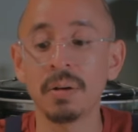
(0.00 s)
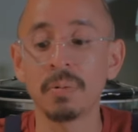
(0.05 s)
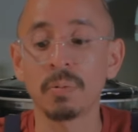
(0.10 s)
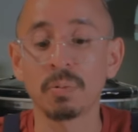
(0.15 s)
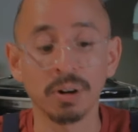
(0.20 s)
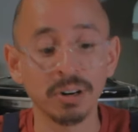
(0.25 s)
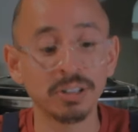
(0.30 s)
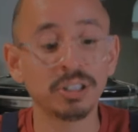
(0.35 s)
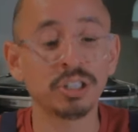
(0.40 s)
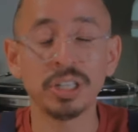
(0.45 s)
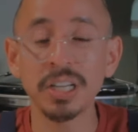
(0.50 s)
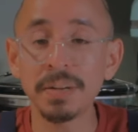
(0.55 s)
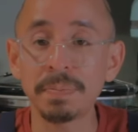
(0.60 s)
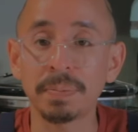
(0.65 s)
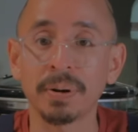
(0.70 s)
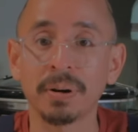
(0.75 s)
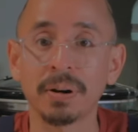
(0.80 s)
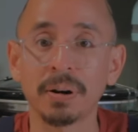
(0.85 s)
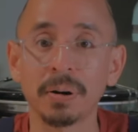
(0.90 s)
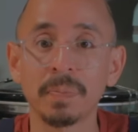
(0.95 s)
were
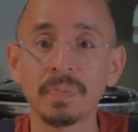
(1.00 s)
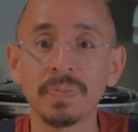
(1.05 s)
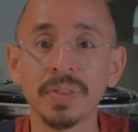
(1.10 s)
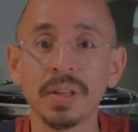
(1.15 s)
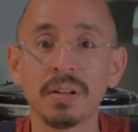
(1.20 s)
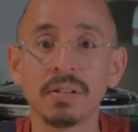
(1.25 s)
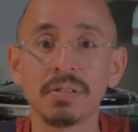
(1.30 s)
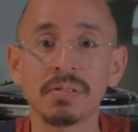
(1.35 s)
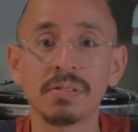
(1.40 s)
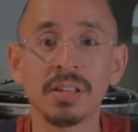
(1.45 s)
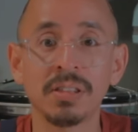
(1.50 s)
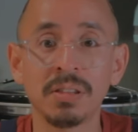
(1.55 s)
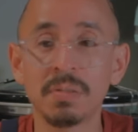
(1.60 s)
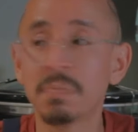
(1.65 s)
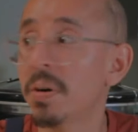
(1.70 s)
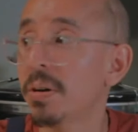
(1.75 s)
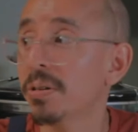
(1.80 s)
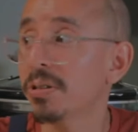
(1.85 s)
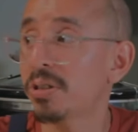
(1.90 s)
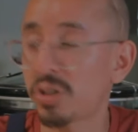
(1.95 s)
cheaper than the
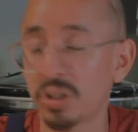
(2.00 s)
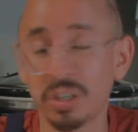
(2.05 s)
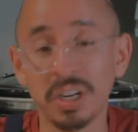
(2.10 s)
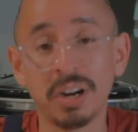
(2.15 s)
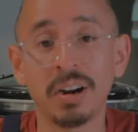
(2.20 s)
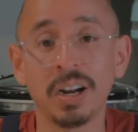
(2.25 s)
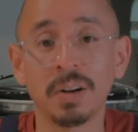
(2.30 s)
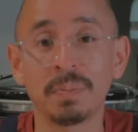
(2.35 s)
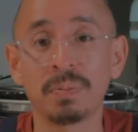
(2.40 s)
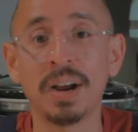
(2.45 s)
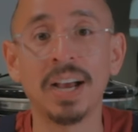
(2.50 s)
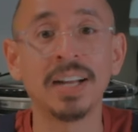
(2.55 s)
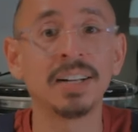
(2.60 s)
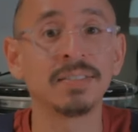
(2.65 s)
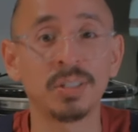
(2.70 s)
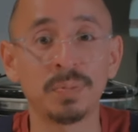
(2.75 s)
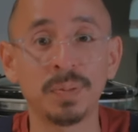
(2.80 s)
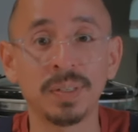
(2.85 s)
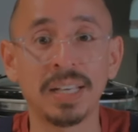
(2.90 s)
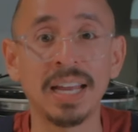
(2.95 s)
most generic brand
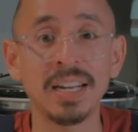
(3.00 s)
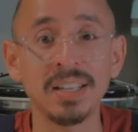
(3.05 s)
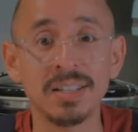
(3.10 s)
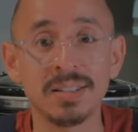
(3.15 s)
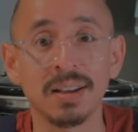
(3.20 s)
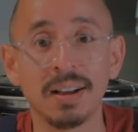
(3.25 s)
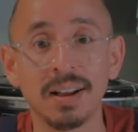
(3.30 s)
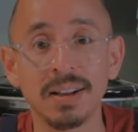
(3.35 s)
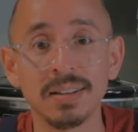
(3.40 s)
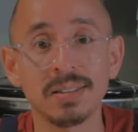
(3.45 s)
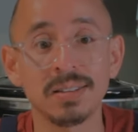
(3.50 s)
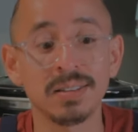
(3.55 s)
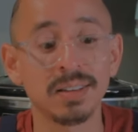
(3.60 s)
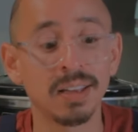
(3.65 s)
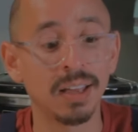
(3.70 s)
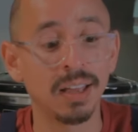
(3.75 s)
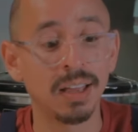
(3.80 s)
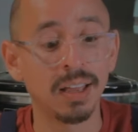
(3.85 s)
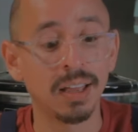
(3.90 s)
of spaghetti sauce.